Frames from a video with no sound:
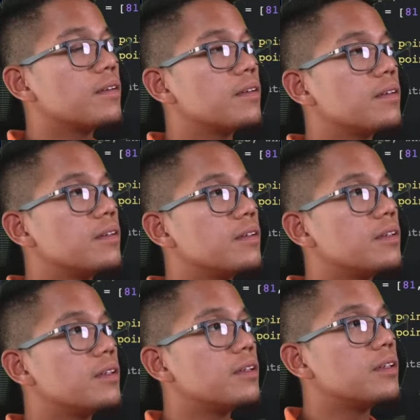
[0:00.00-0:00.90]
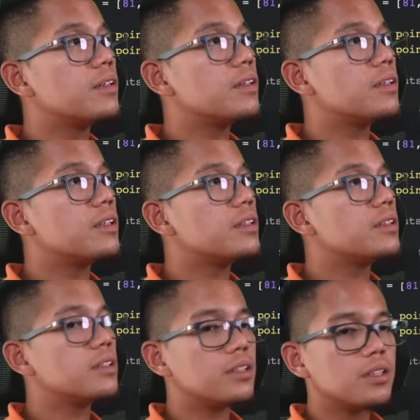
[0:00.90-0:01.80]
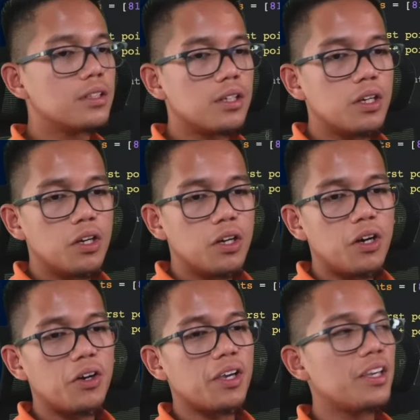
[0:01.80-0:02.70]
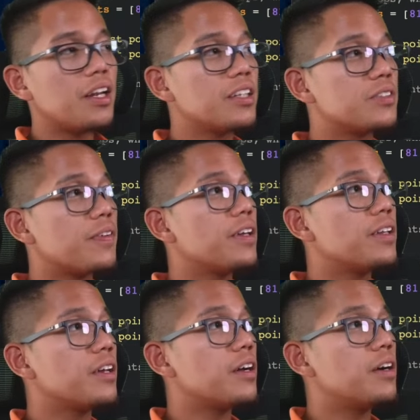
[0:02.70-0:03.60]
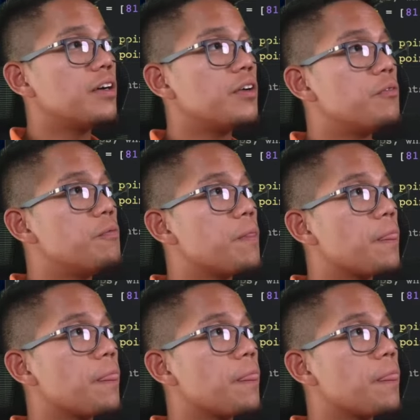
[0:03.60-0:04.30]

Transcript: Let's see. Okay, yeah, that's fine. Hold